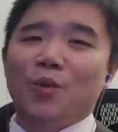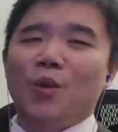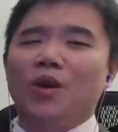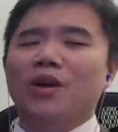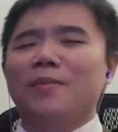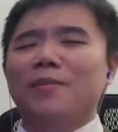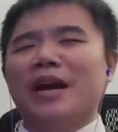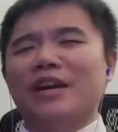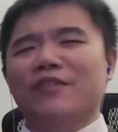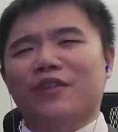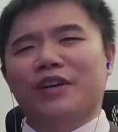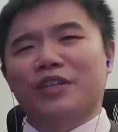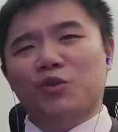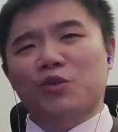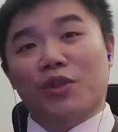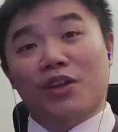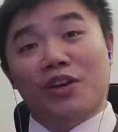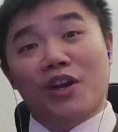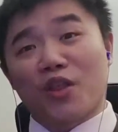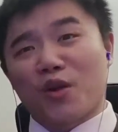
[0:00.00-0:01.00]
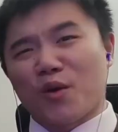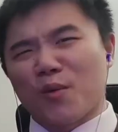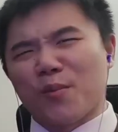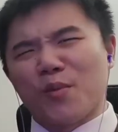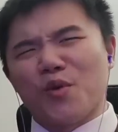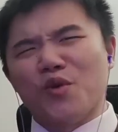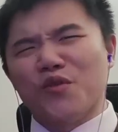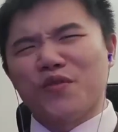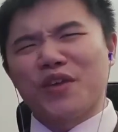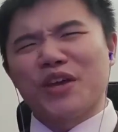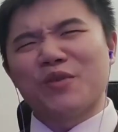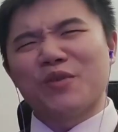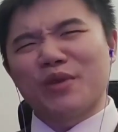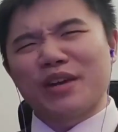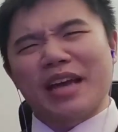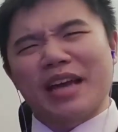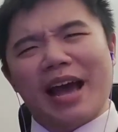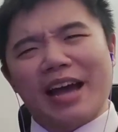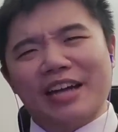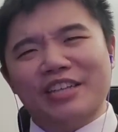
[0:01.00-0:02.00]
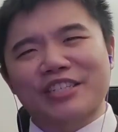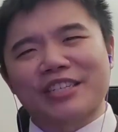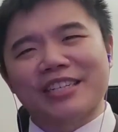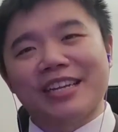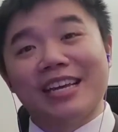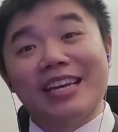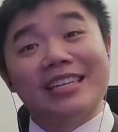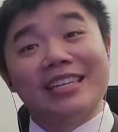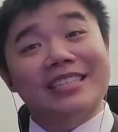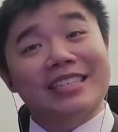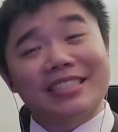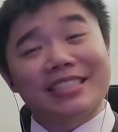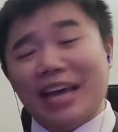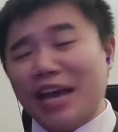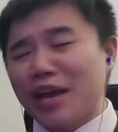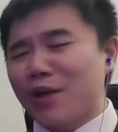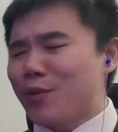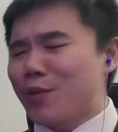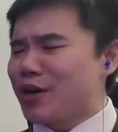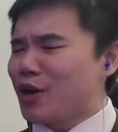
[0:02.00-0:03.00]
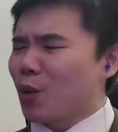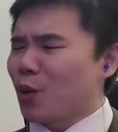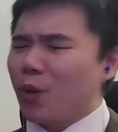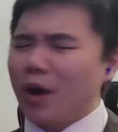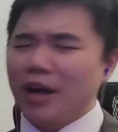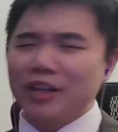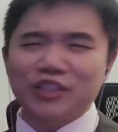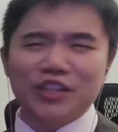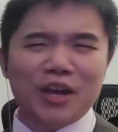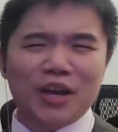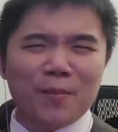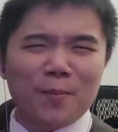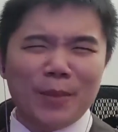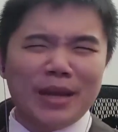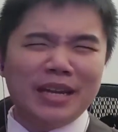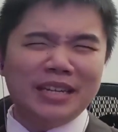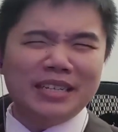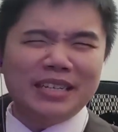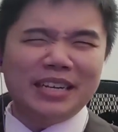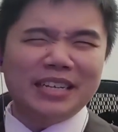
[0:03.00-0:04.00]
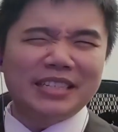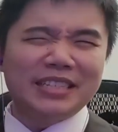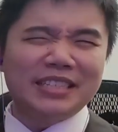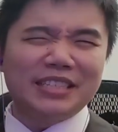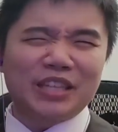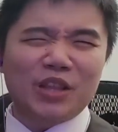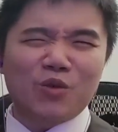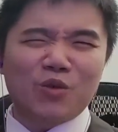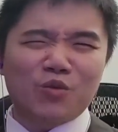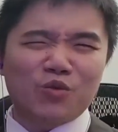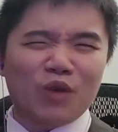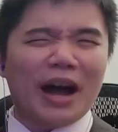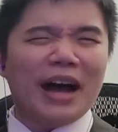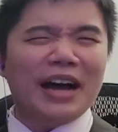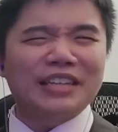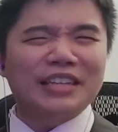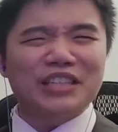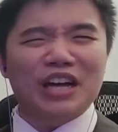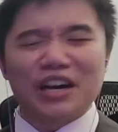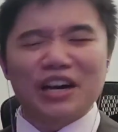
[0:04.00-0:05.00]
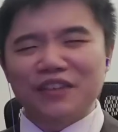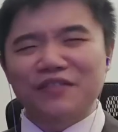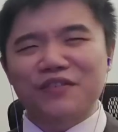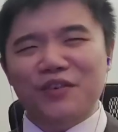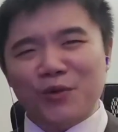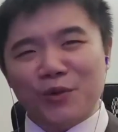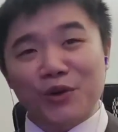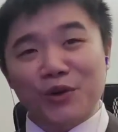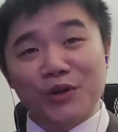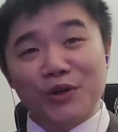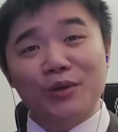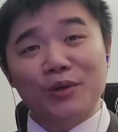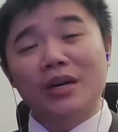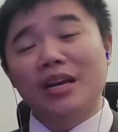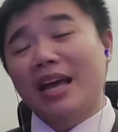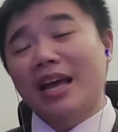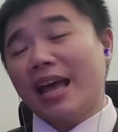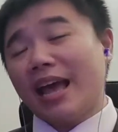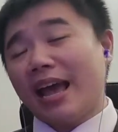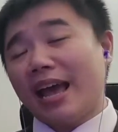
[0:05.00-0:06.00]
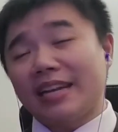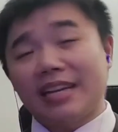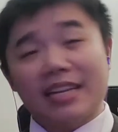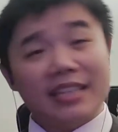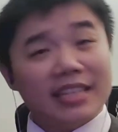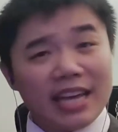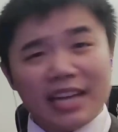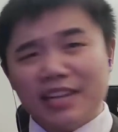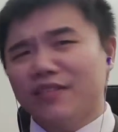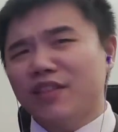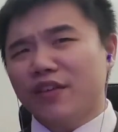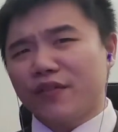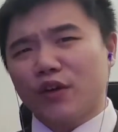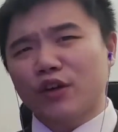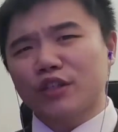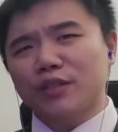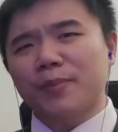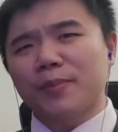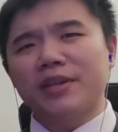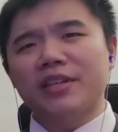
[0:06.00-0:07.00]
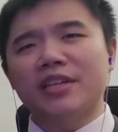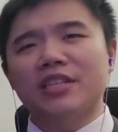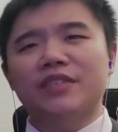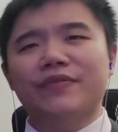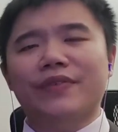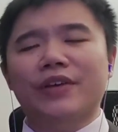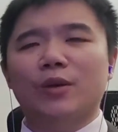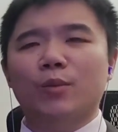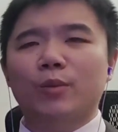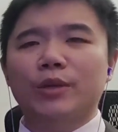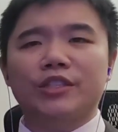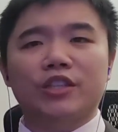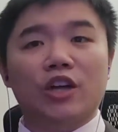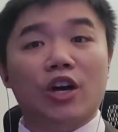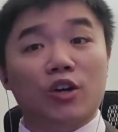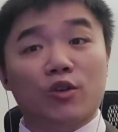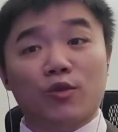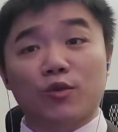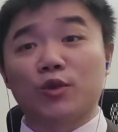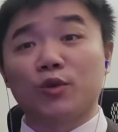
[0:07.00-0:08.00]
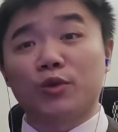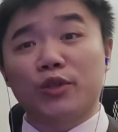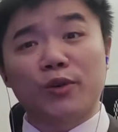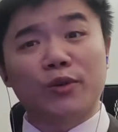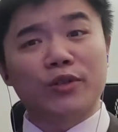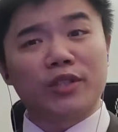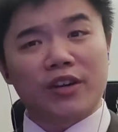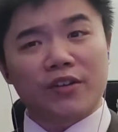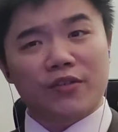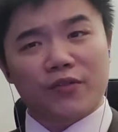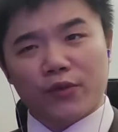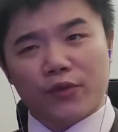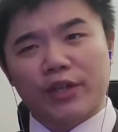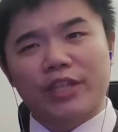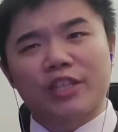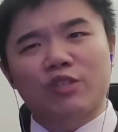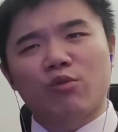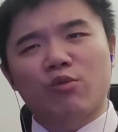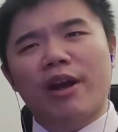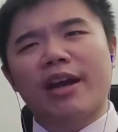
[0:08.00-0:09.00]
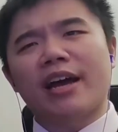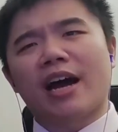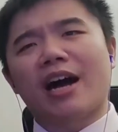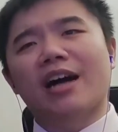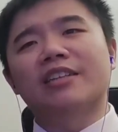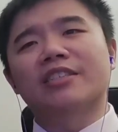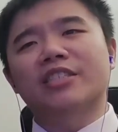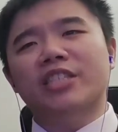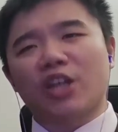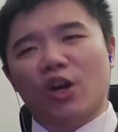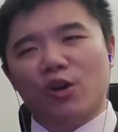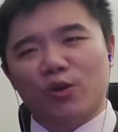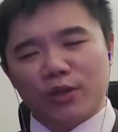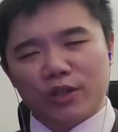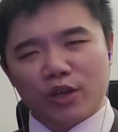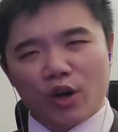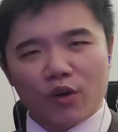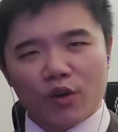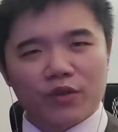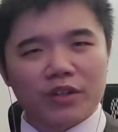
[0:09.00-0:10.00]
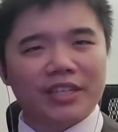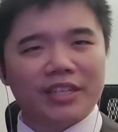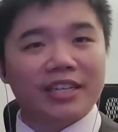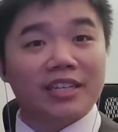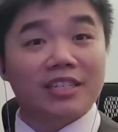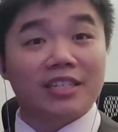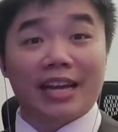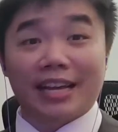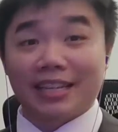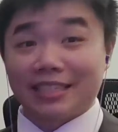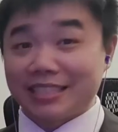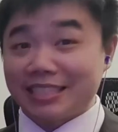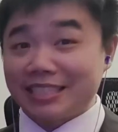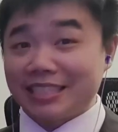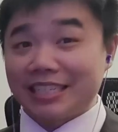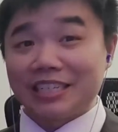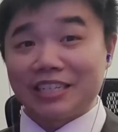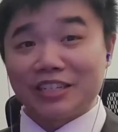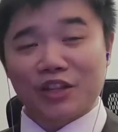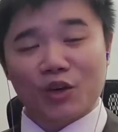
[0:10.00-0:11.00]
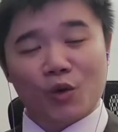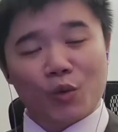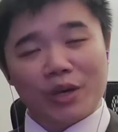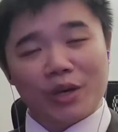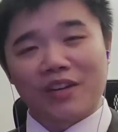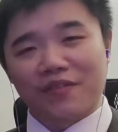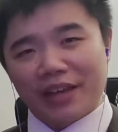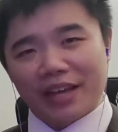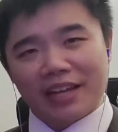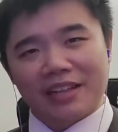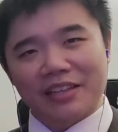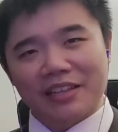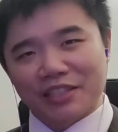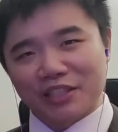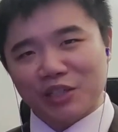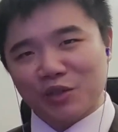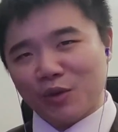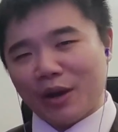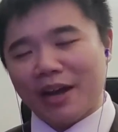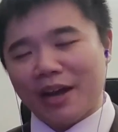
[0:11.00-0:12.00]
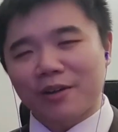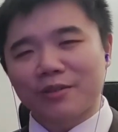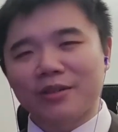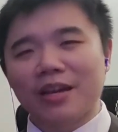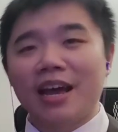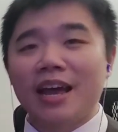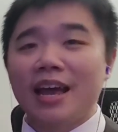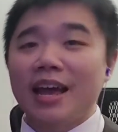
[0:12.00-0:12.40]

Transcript: Welcome back, friends, with another movie reaction. Today we are watching Minions: The Rise of Gru. And at the end of the first Minions film, we saw Gru use a freeze ray on Scarlet Overkill and steal the Queen of England's crown.